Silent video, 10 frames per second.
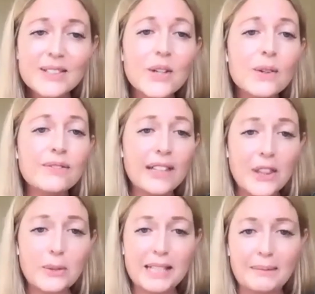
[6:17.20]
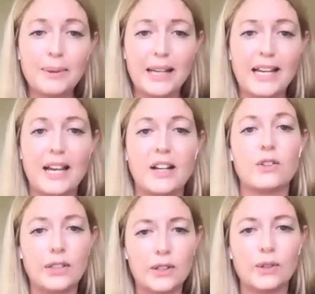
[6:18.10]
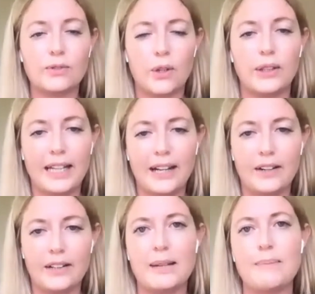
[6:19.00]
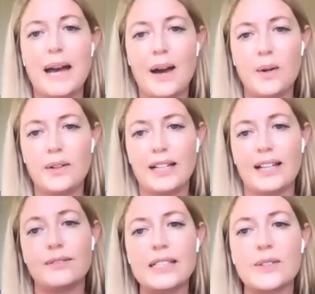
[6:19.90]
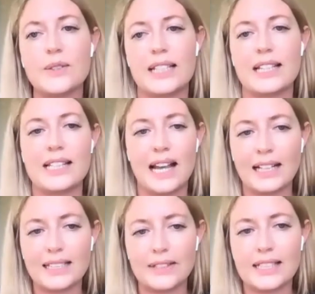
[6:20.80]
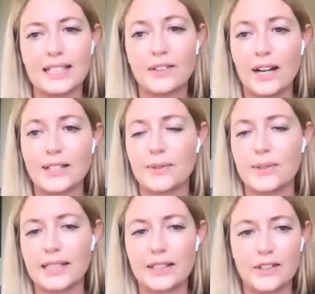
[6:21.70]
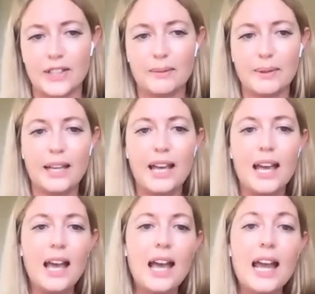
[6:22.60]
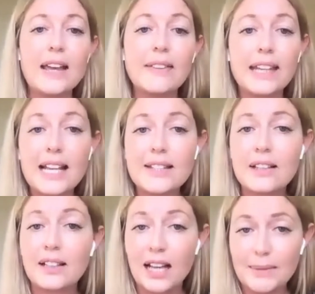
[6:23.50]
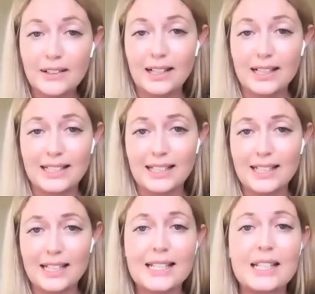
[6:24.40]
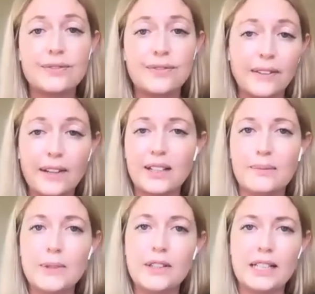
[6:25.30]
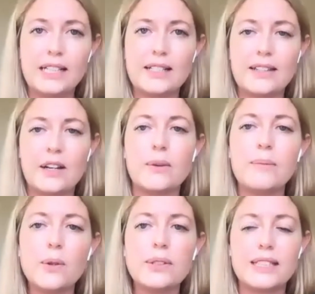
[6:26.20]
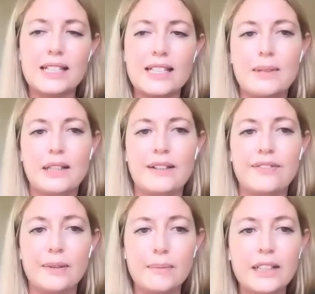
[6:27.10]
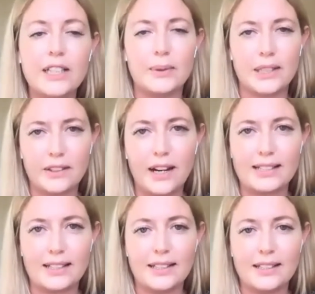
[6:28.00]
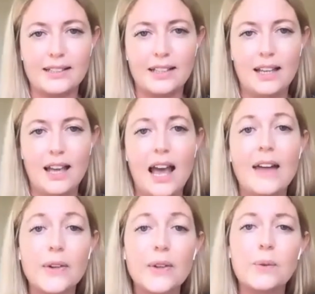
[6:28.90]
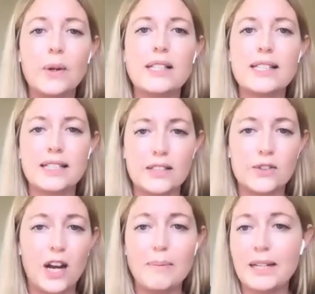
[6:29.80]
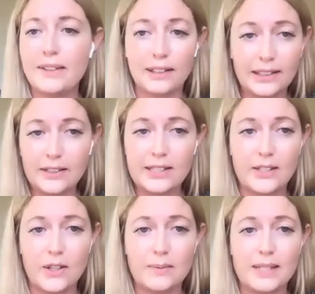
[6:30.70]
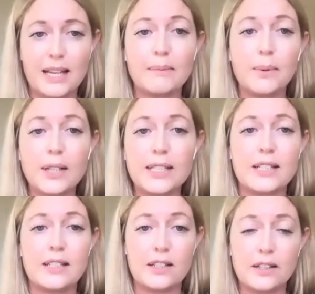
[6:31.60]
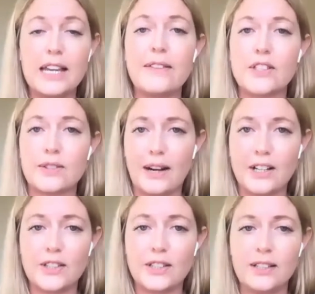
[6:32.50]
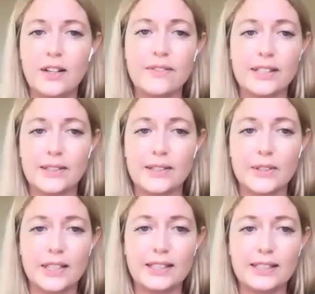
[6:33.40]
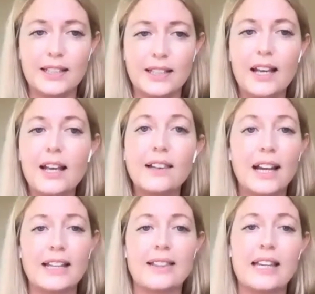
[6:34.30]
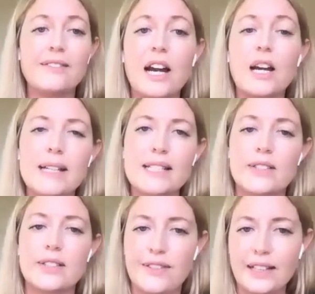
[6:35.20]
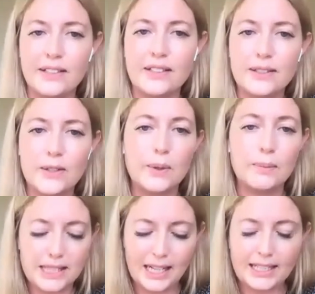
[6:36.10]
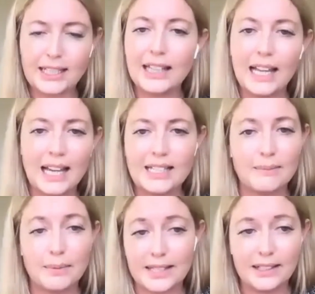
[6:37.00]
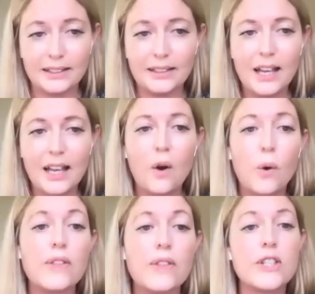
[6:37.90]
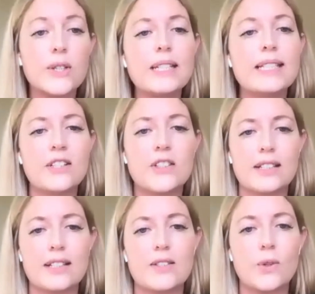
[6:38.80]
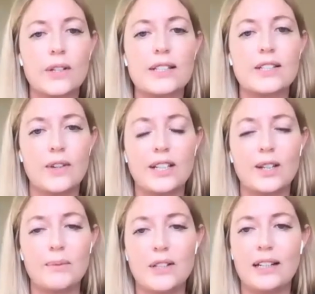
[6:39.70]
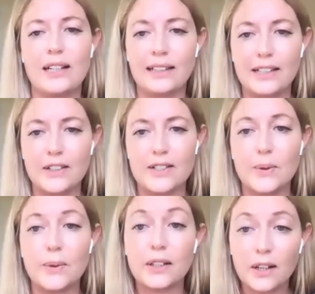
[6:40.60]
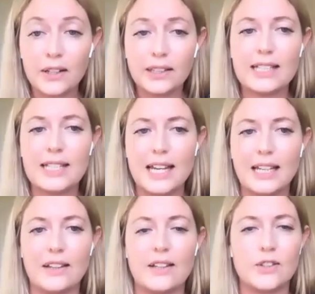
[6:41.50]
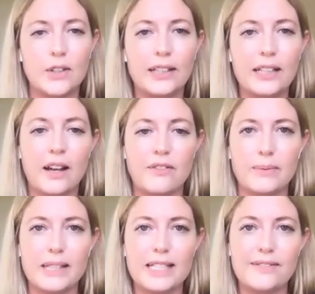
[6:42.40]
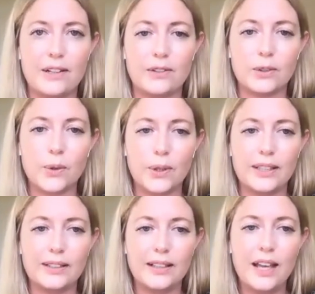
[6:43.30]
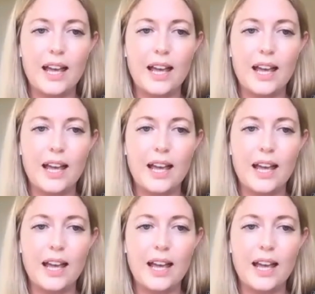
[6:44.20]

so philanthropy can play a critical role here in empowering and resourcing these activists and grassroots leadership. In the case of the climate crisis, it's these frontline communities that are most intimately familiar with the crisis, and they're the ones that describe it in the clearest terms and point to the, in the direction of the solutions, like the environmental defenders who are protecting land in Brazil, or the two indigenous Torres Strait community leaders who are currently taking the Australian government to federal court.